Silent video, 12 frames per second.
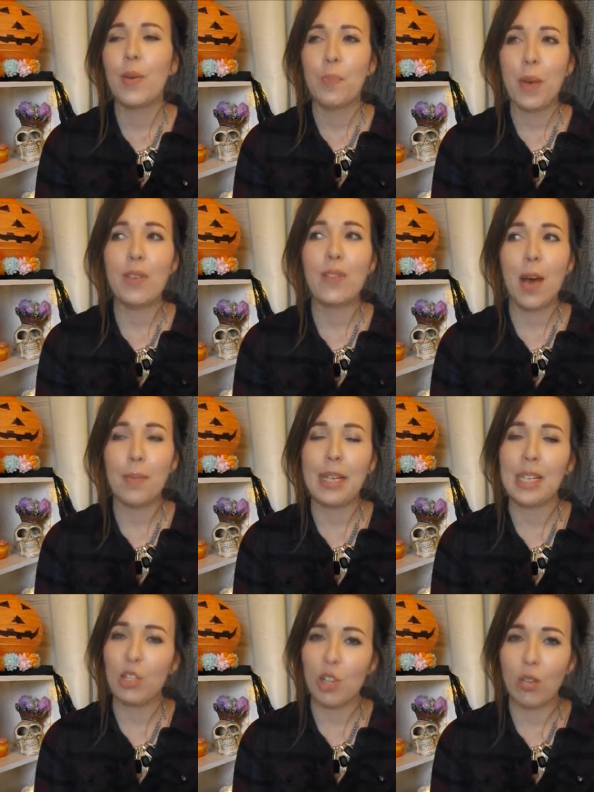My family
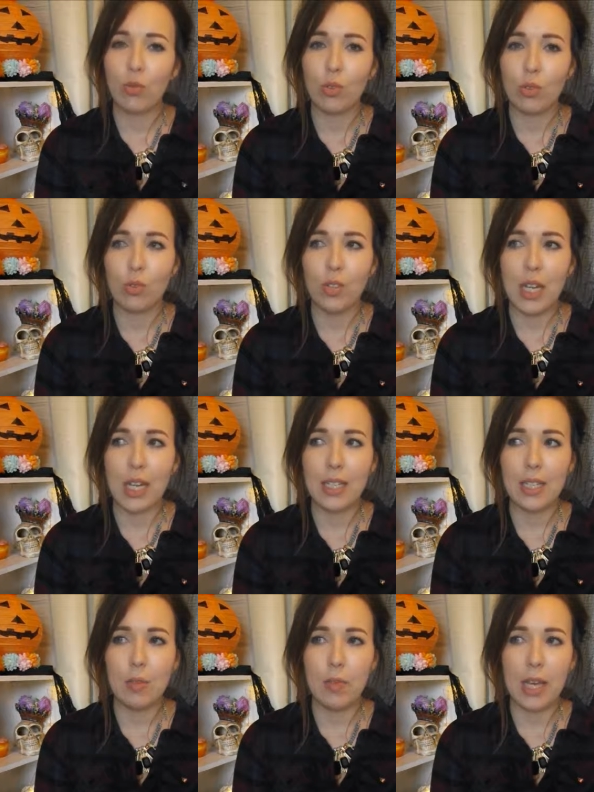in general tend
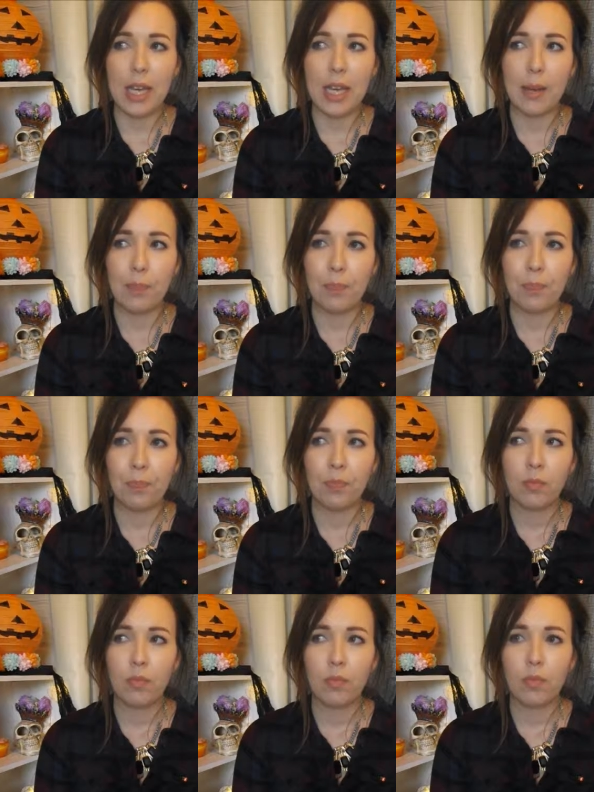to be
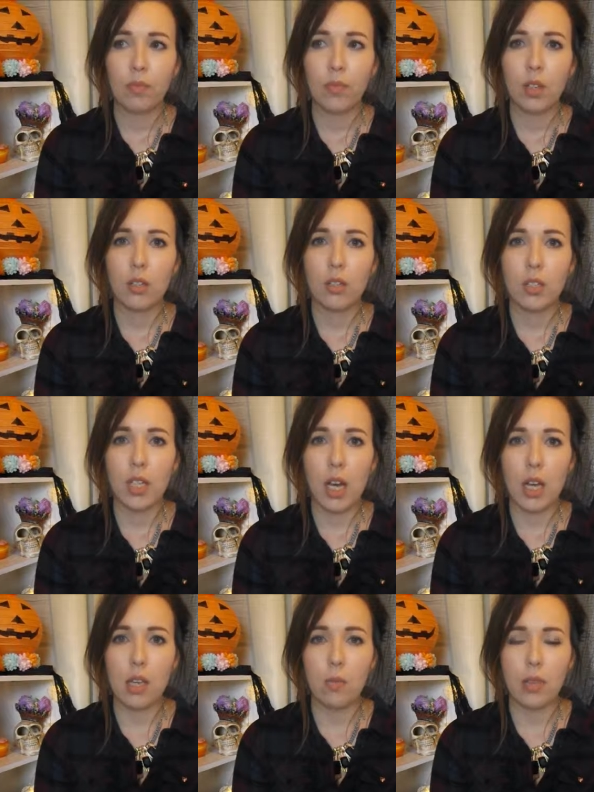the
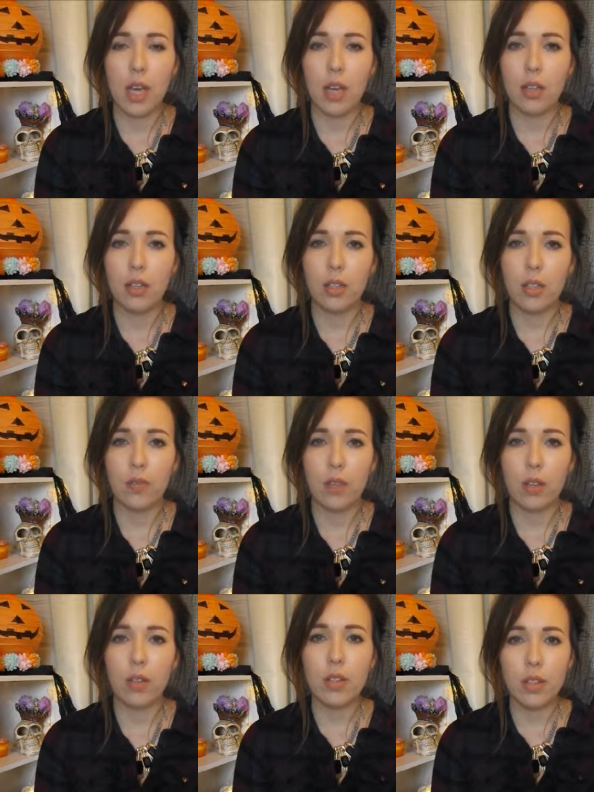type that if
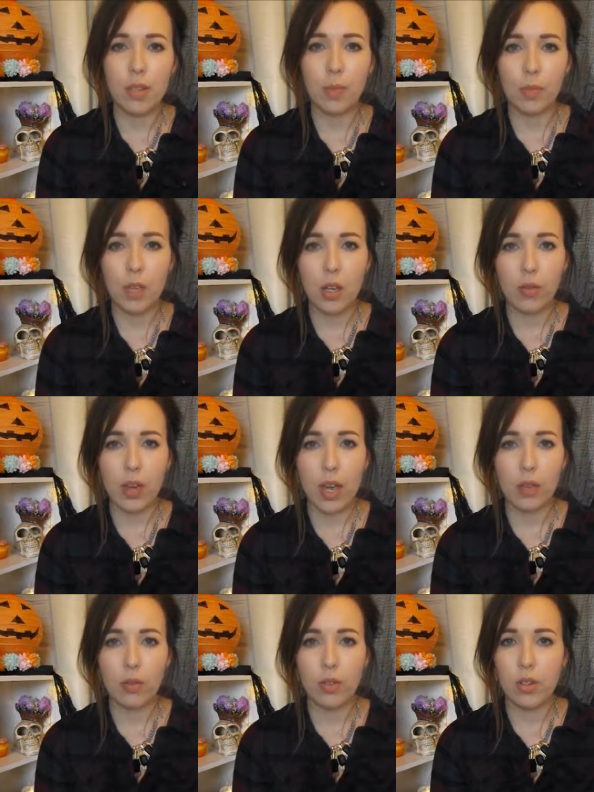there is something
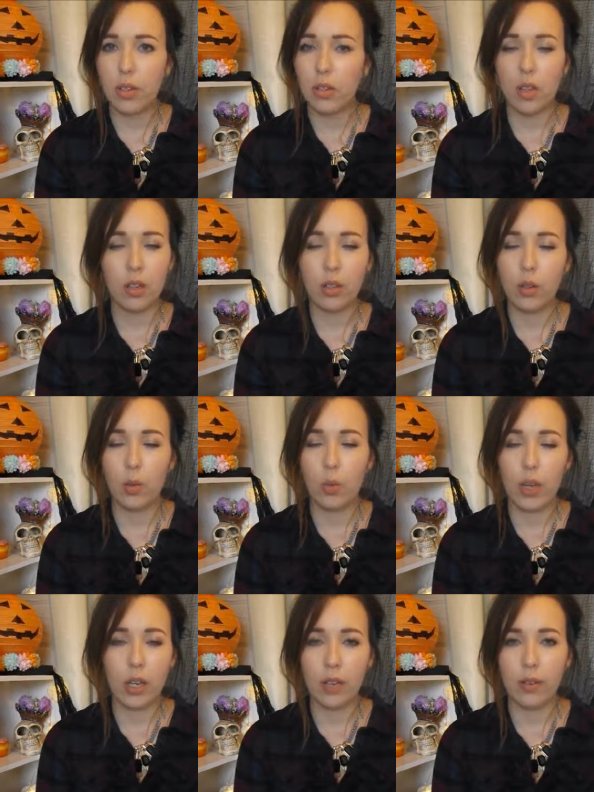around, then
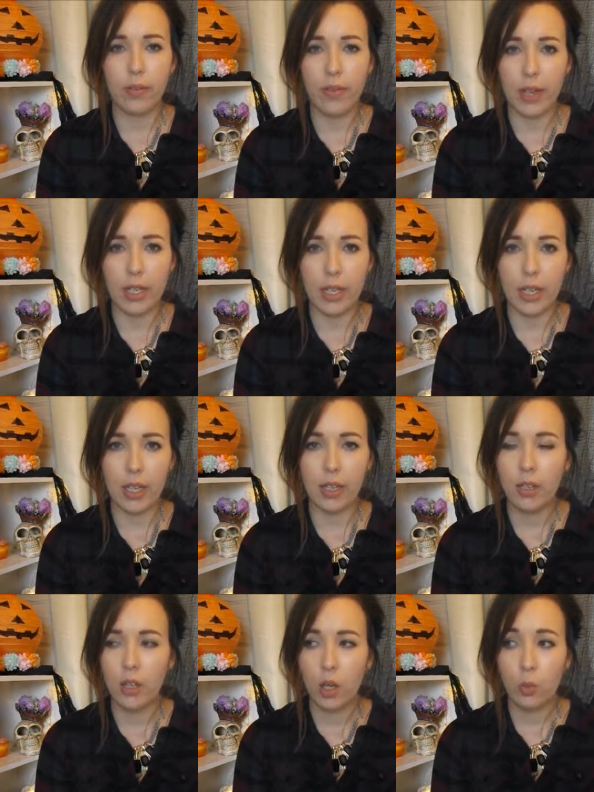we're gonna find it.
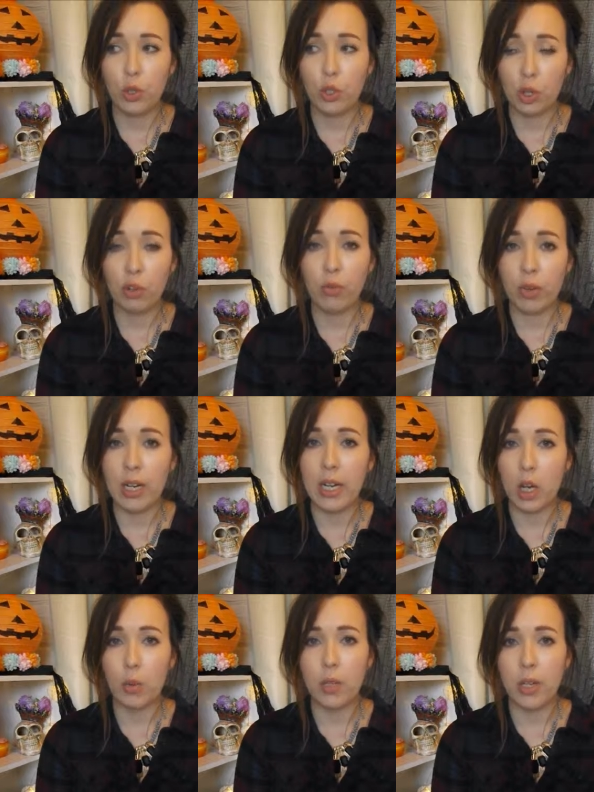We should have
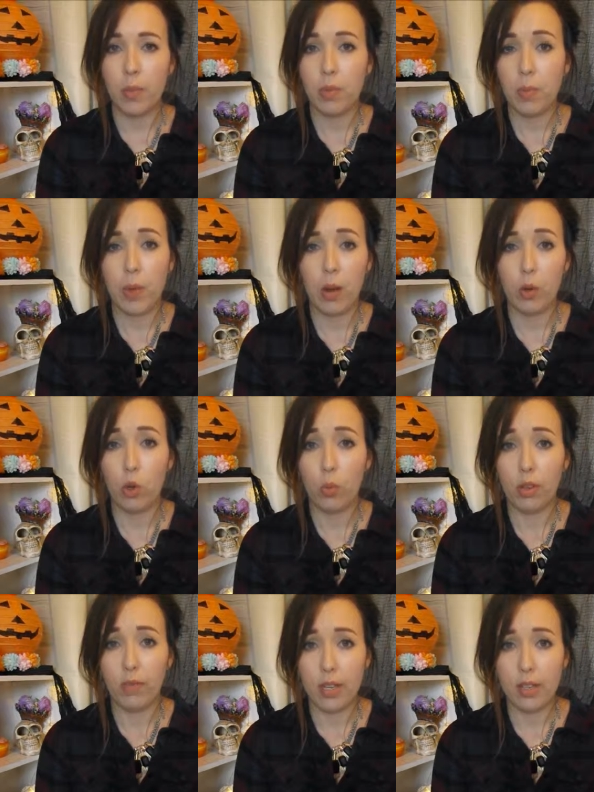really opened up as
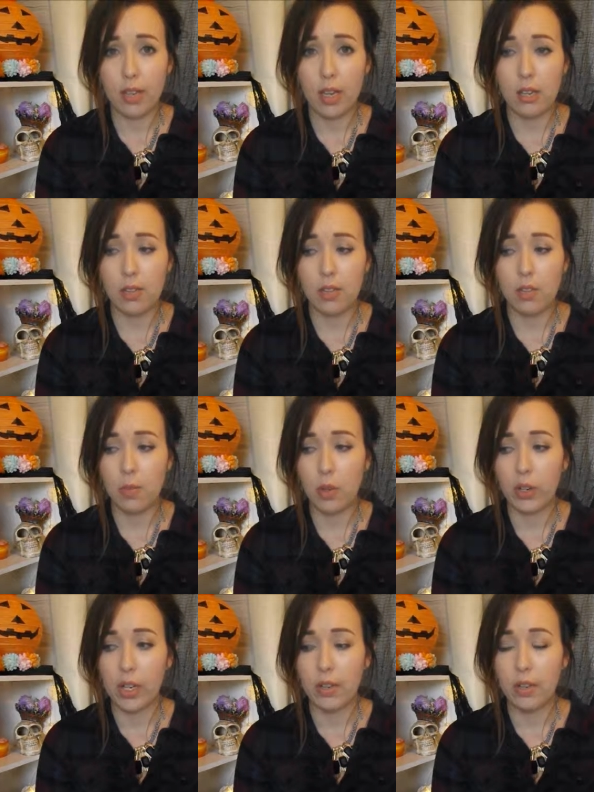paranormal investigators, to be
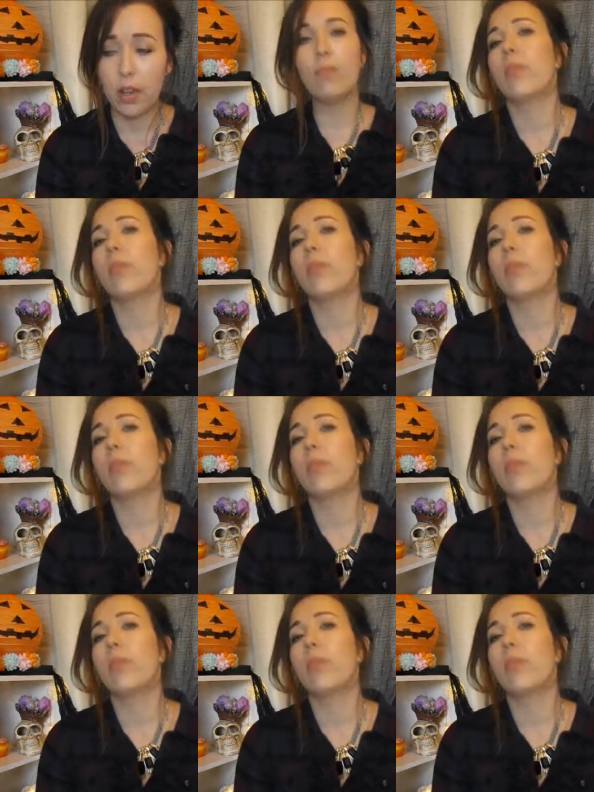honest.